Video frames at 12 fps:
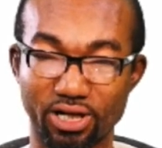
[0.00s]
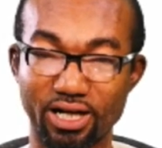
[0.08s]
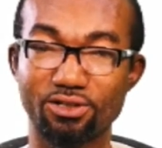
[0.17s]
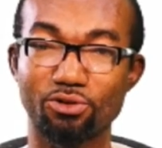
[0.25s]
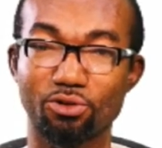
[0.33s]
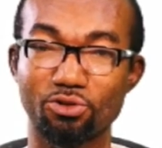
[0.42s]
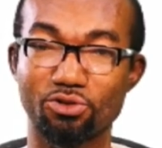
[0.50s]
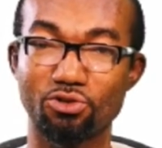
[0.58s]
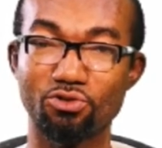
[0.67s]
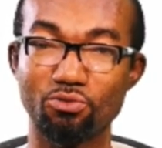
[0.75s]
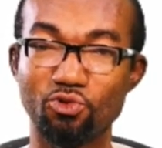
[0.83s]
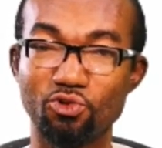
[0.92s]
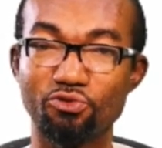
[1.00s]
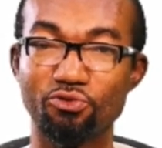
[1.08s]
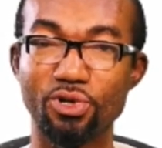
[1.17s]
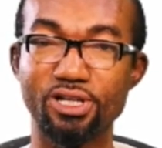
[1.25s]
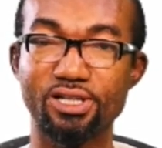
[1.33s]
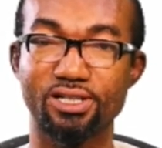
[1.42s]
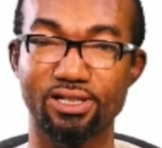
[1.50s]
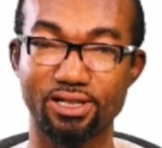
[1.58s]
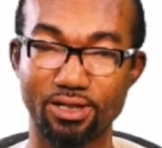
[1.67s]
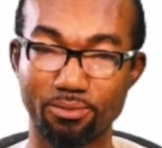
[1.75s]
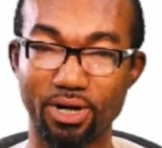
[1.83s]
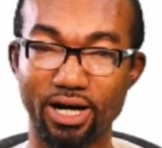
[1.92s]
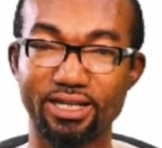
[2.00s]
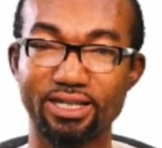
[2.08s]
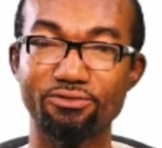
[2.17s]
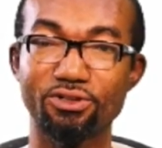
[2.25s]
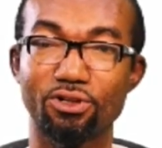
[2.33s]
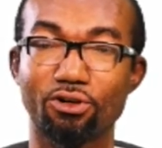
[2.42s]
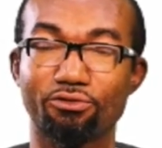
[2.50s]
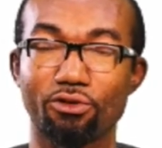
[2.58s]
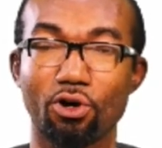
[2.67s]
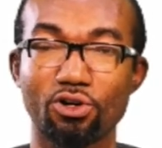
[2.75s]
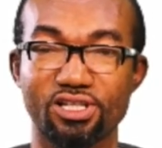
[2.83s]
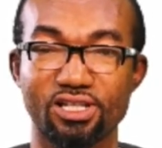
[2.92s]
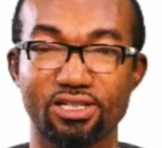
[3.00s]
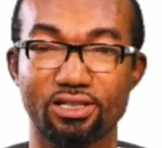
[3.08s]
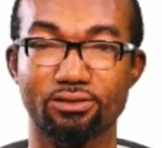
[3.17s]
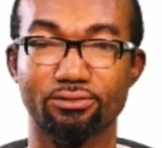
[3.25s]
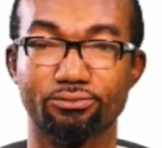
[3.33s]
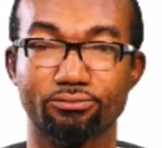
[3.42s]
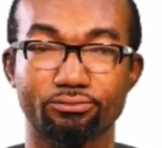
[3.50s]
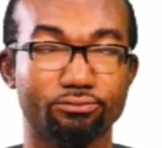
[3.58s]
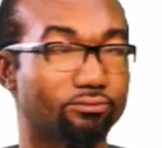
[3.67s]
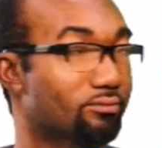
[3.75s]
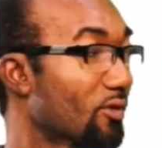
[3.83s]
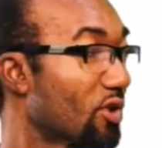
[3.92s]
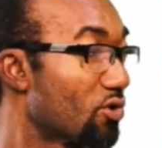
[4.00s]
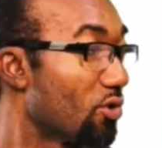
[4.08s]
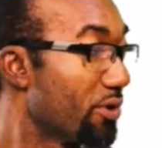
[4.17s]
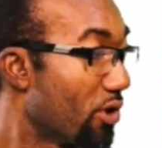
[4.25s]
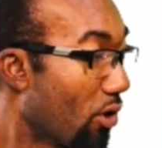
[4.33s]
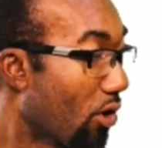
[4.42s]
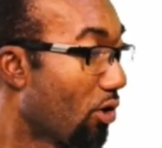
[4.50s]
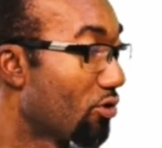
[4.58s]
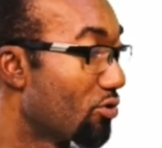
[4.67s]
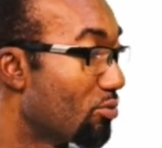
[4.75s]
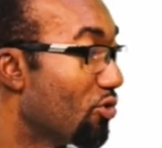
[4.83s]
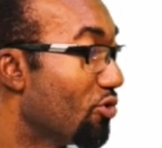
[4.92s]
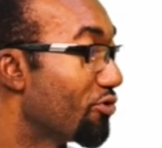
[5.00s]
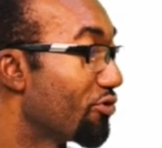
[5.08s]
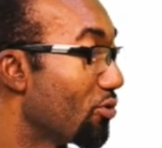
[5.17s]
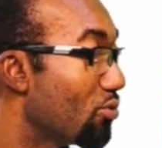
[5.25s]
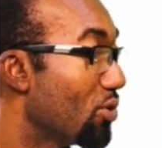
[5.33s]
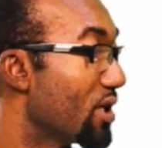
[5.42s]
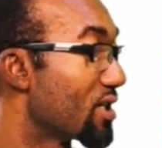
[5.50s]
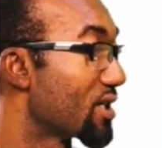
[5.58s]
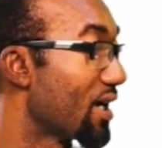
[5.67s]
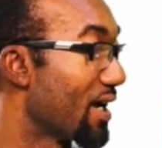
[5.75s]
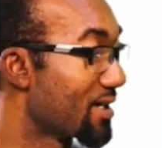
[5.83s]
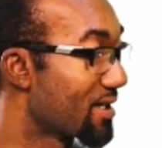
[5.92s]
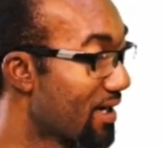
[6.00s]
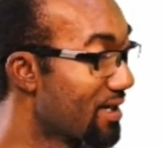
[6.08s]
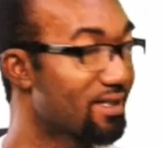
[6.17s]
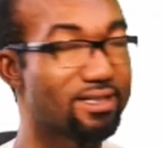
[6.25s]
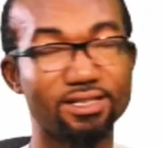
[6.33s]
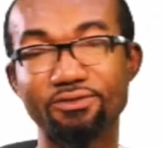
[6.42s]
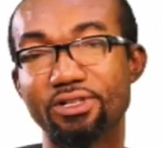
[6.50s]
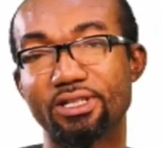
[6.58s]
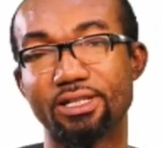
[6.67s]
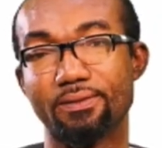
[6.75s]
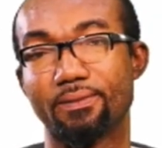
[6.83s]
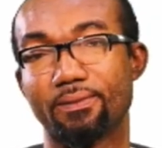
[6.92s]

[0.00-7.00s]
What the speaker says: Plants also remove waste by giving off oxygen. So we all remove waste. And sensitivity,